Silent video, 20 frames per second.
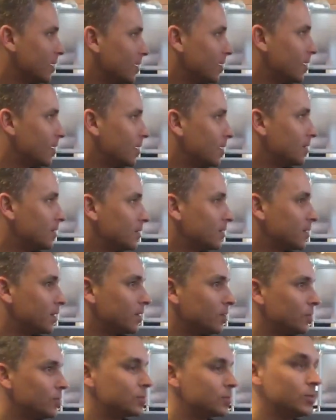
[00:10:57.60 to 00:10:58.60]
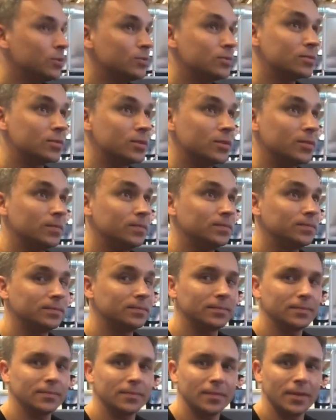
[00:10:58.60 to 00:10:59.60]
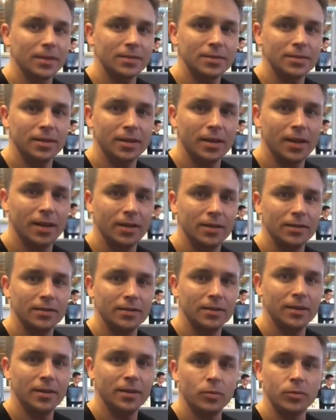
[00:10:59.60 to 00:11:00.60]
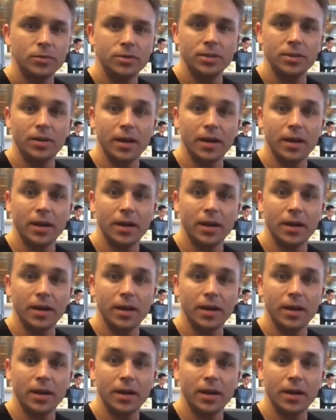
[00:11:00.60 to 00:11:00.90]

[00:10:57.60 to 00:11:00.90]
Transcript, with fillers: uh, that use Muse. So Excellent. that's all I got. Thanks. We'll guys. see you